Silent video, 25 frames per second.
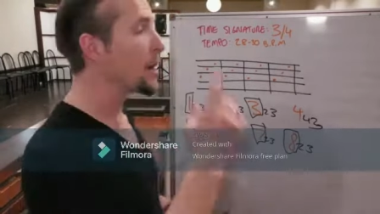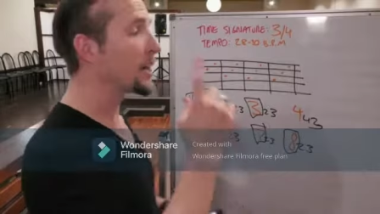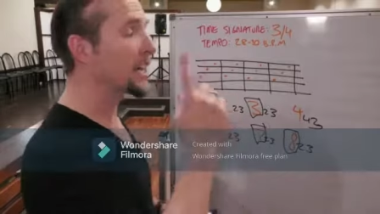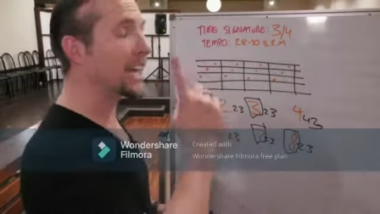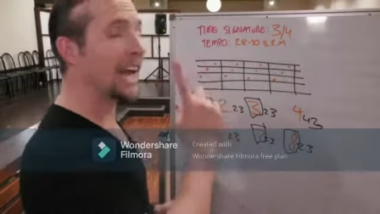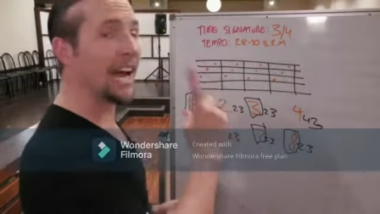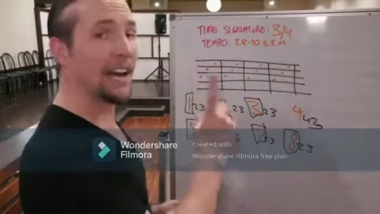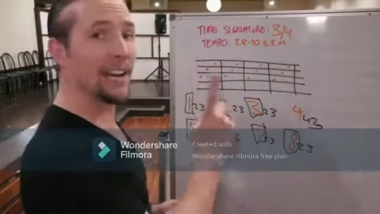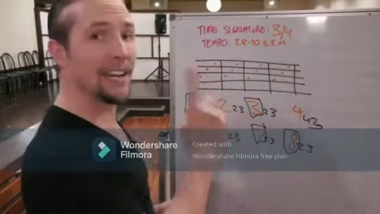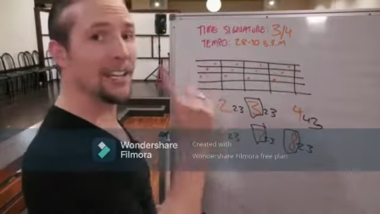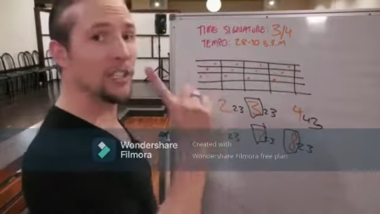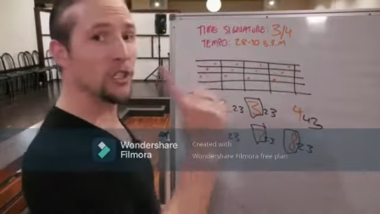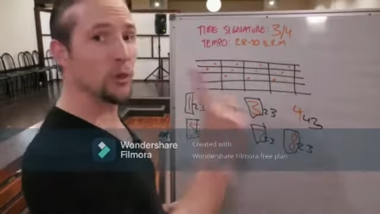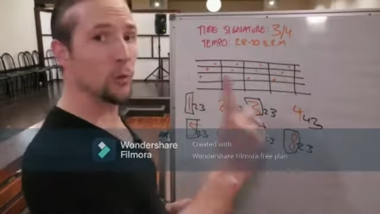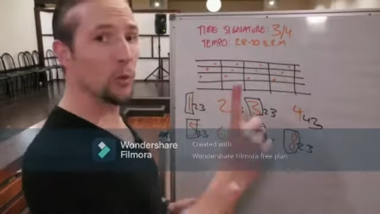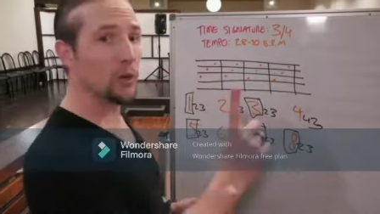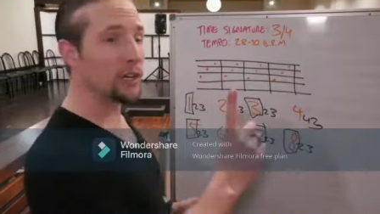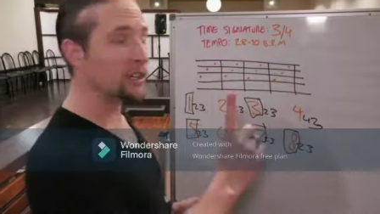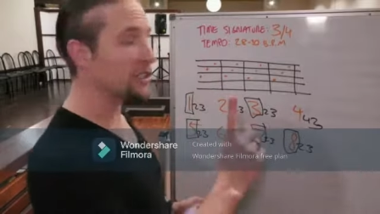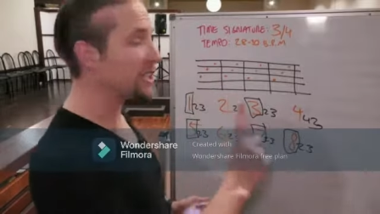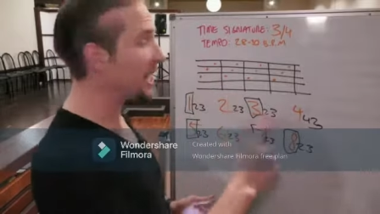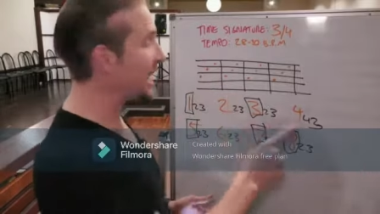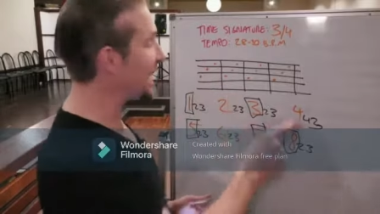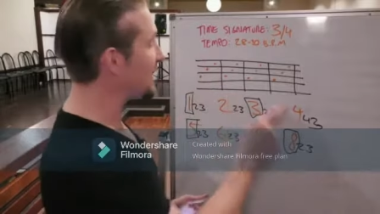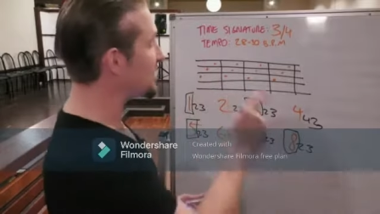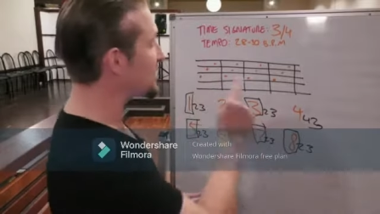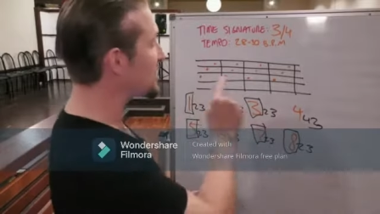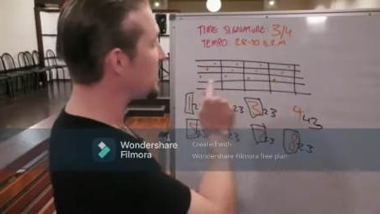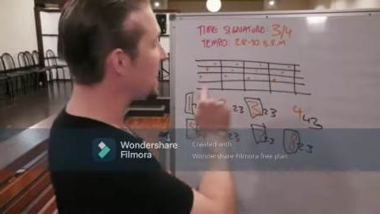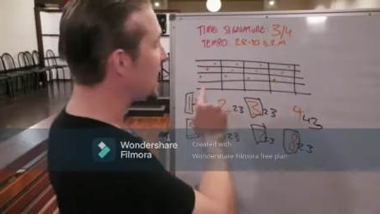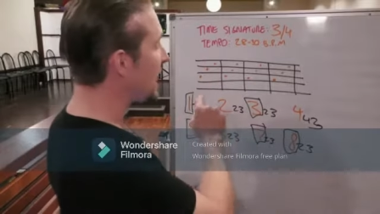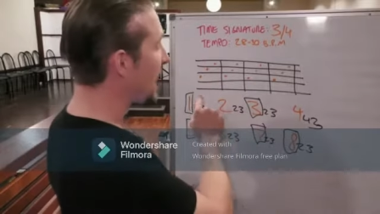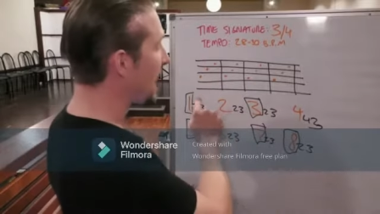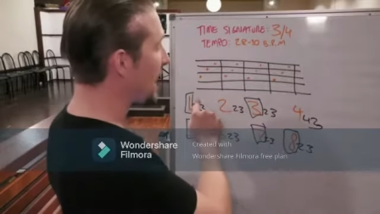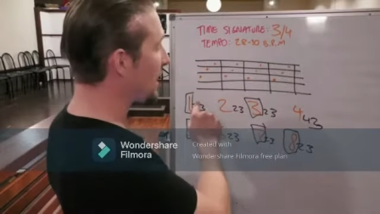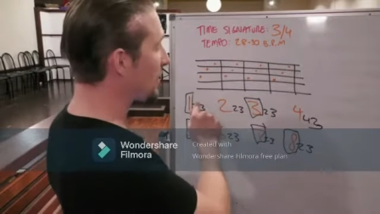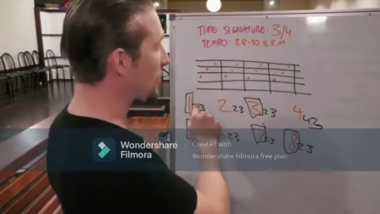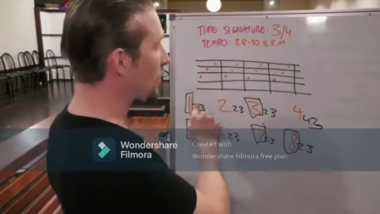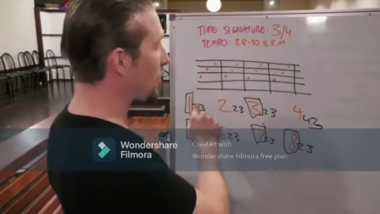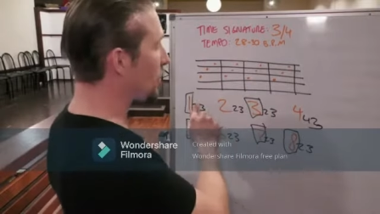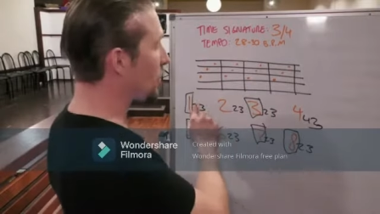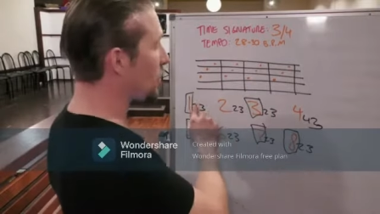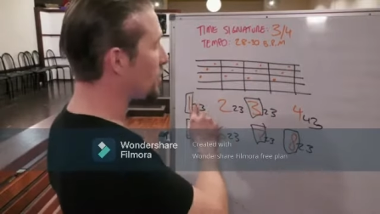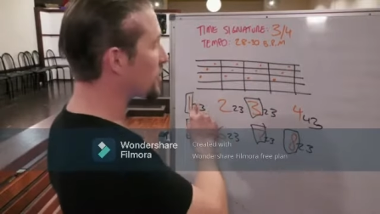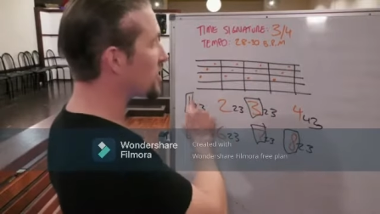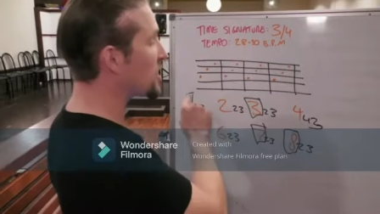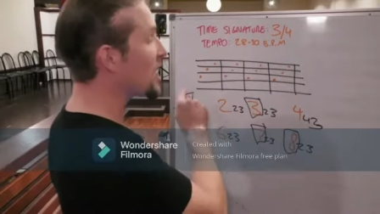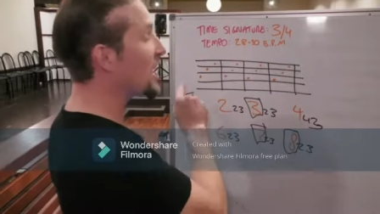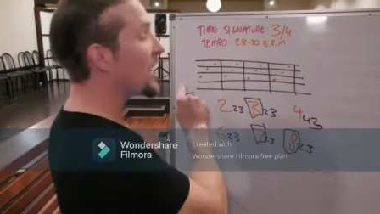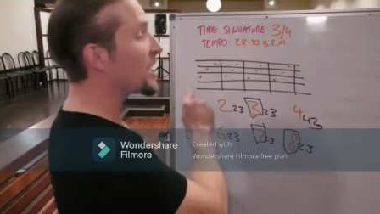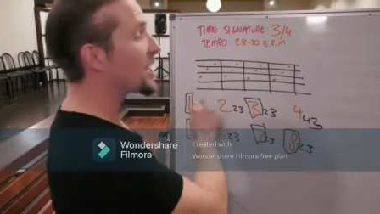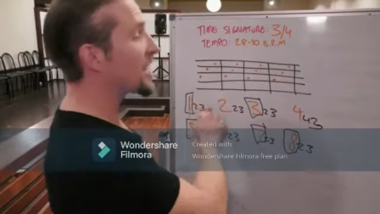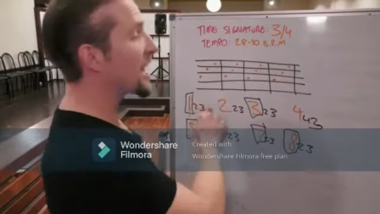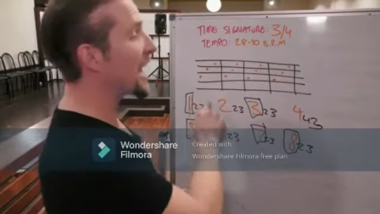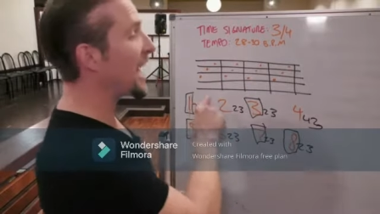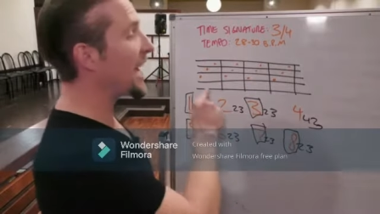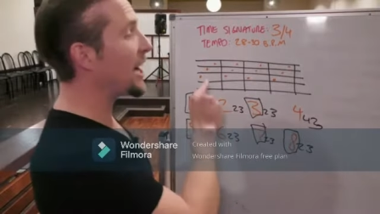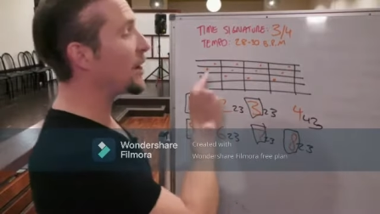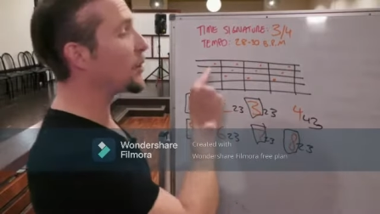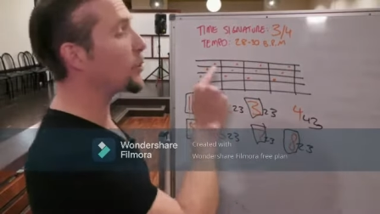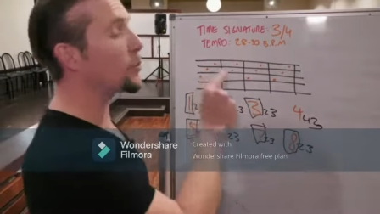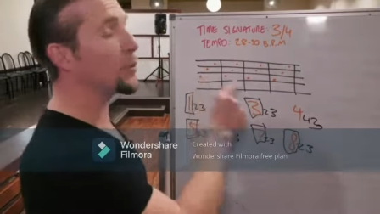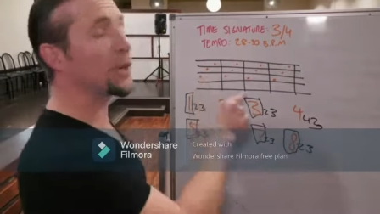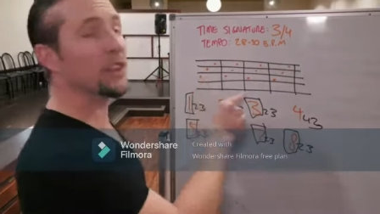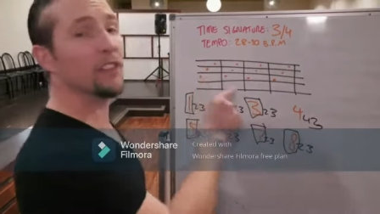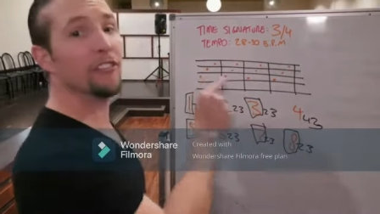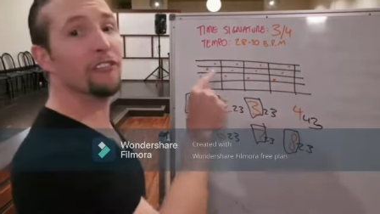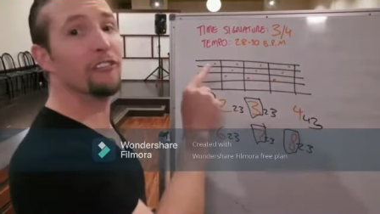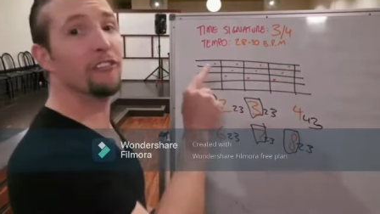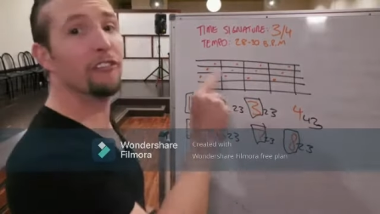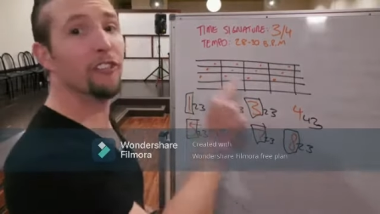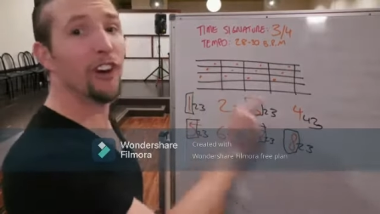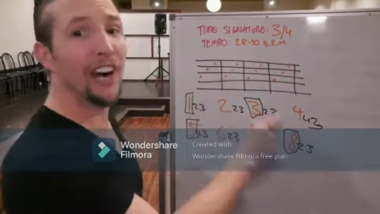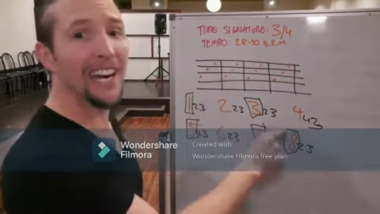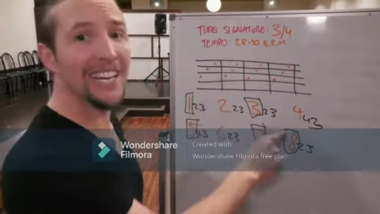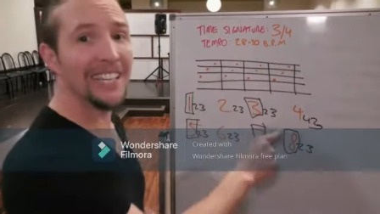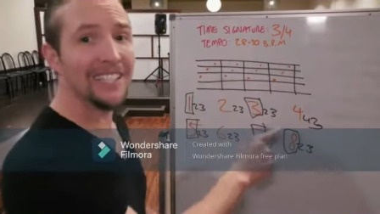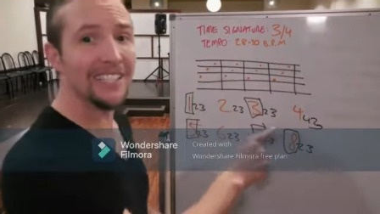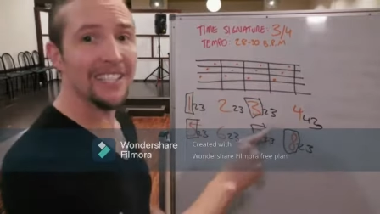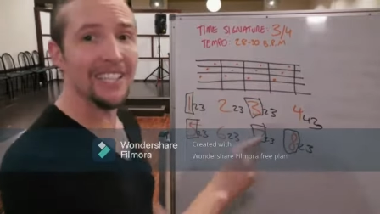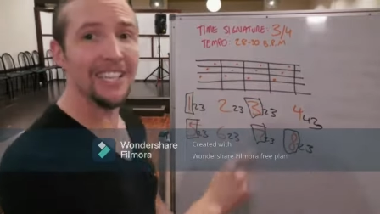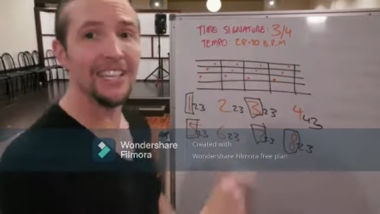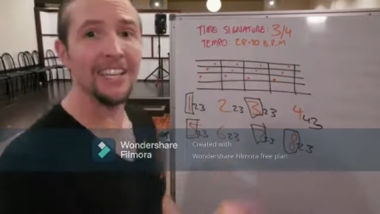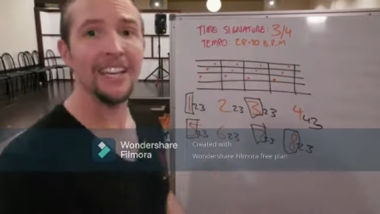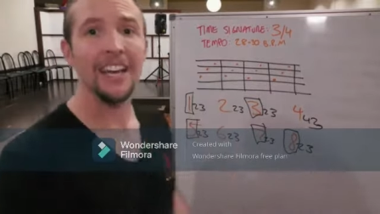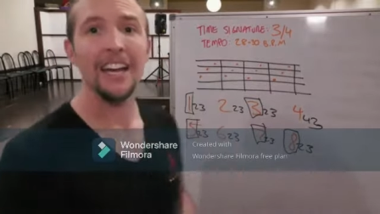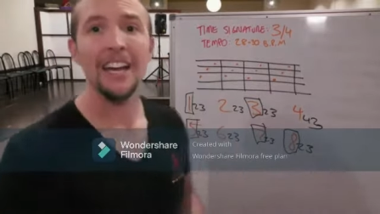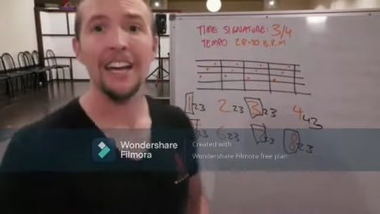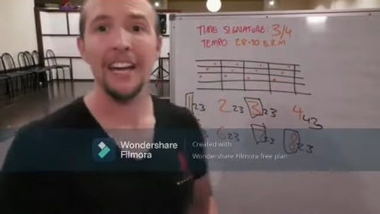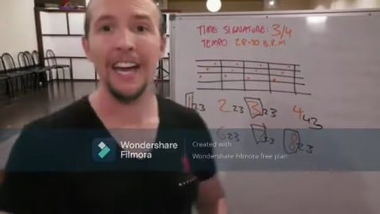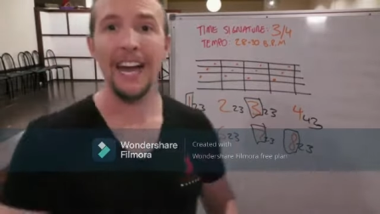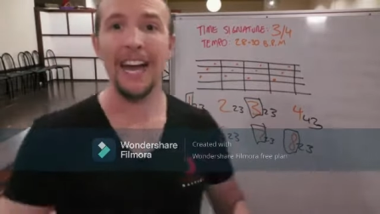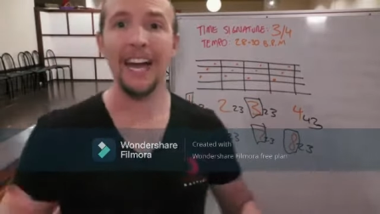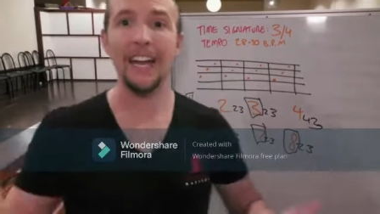count as you want to dance, and of course, count with phrasing,